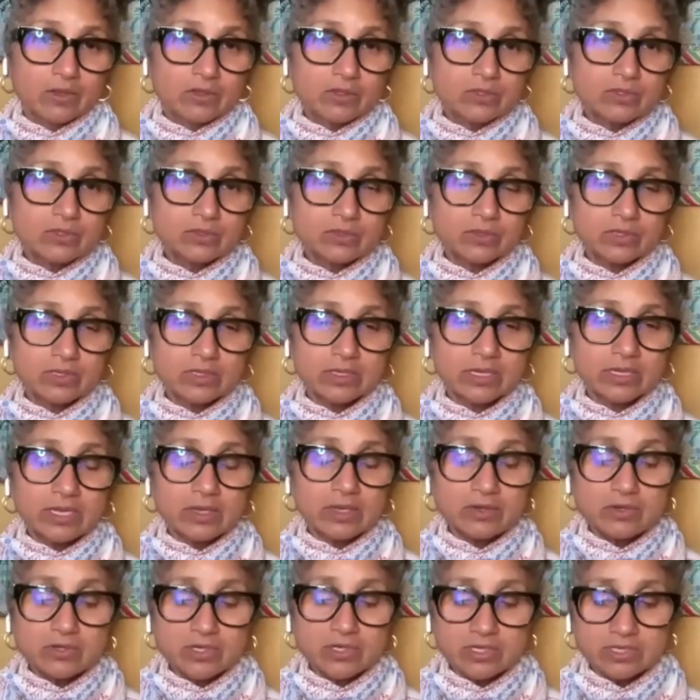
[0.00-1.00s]
So
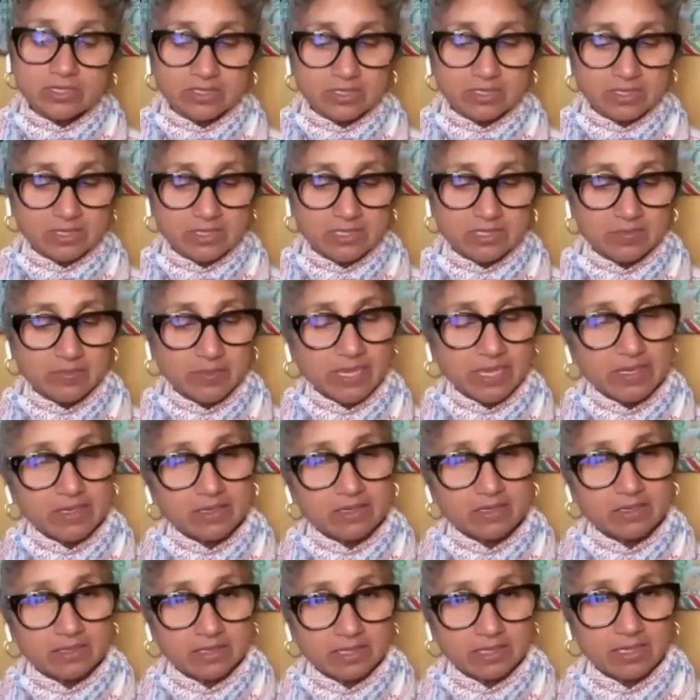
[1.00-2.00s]
can you just
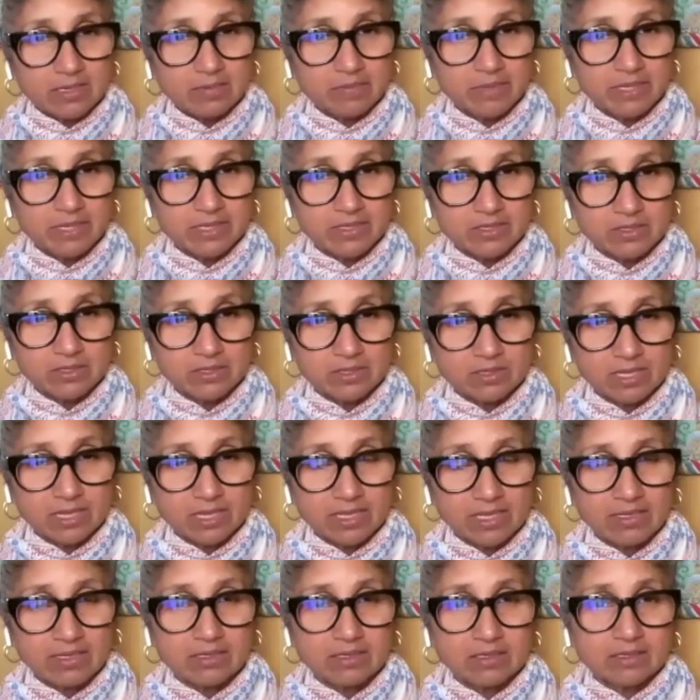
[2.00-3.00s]
expand a little bit on
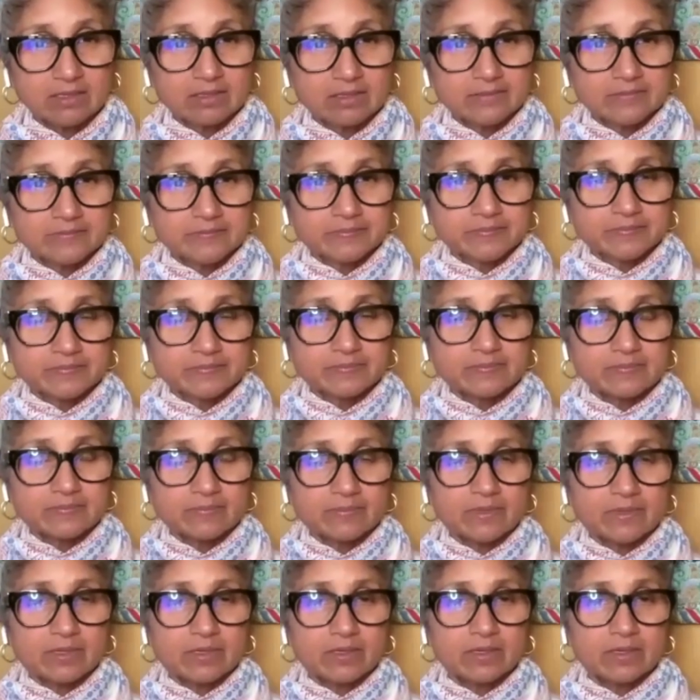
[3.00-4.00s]
that
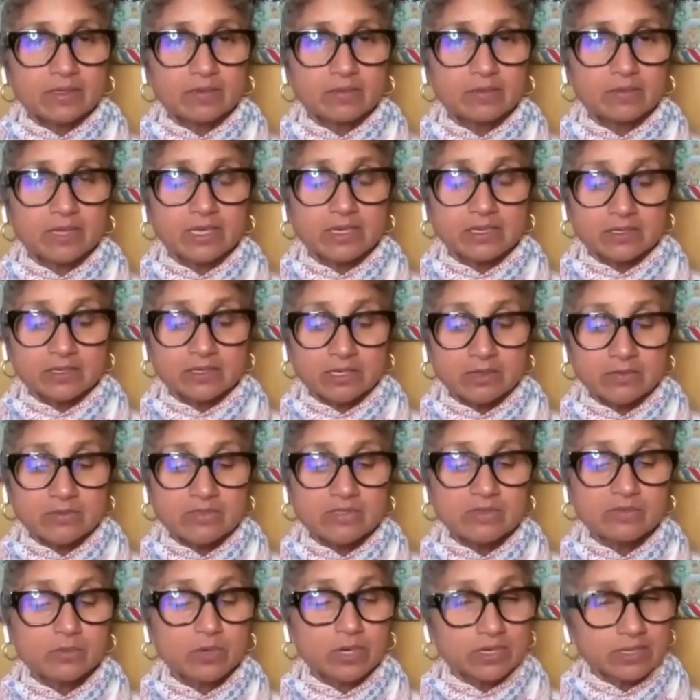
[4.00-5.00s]
in
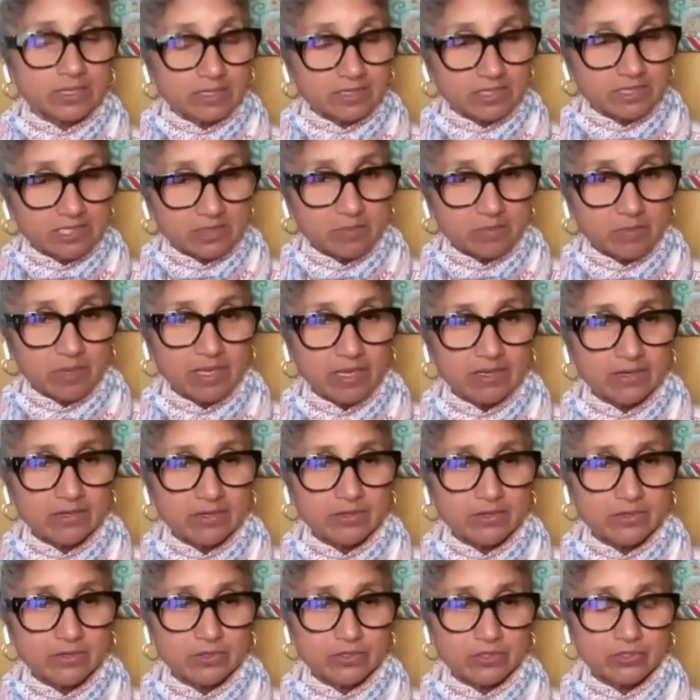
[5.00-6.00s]
terms of what
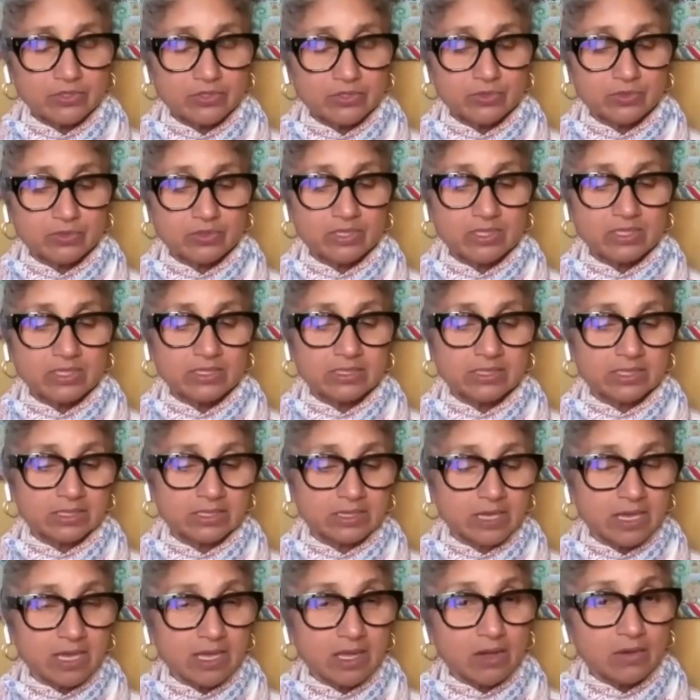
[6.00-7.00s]
inspired you to do this
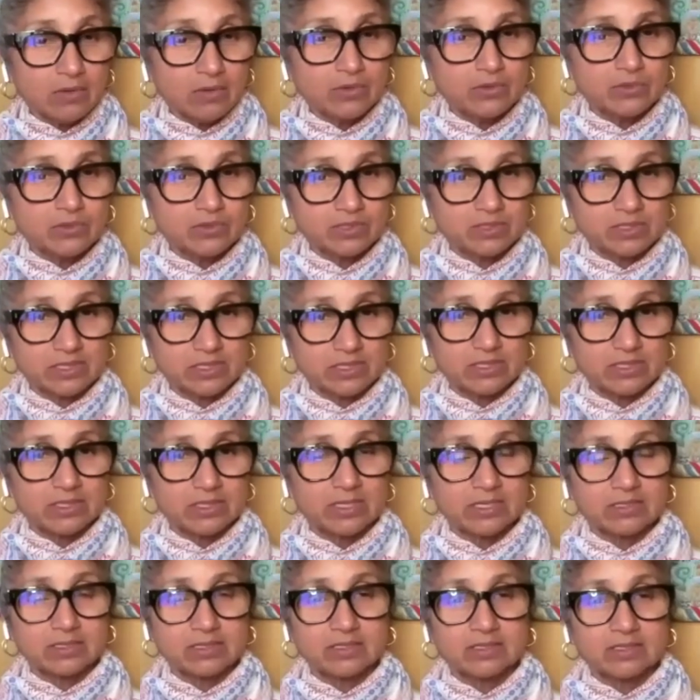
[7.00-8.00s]
and how you see
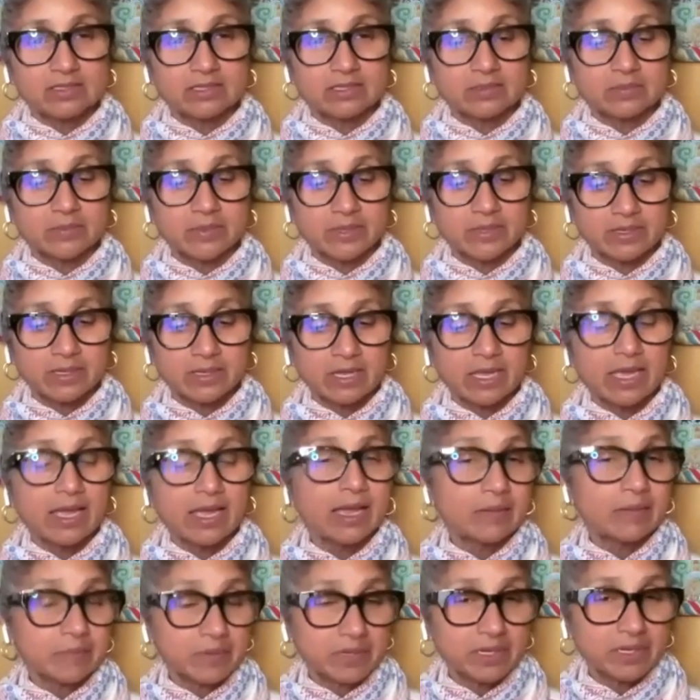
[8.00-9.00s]
that this has been
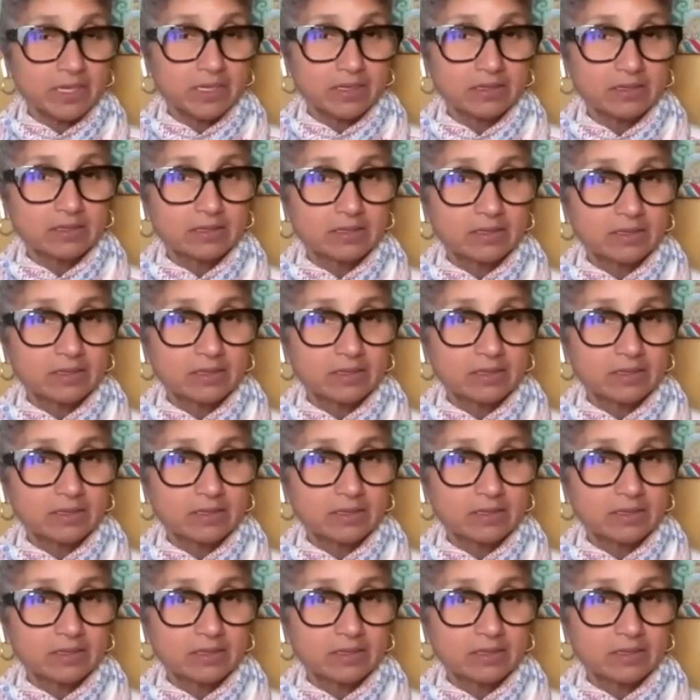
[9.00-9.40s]
happening?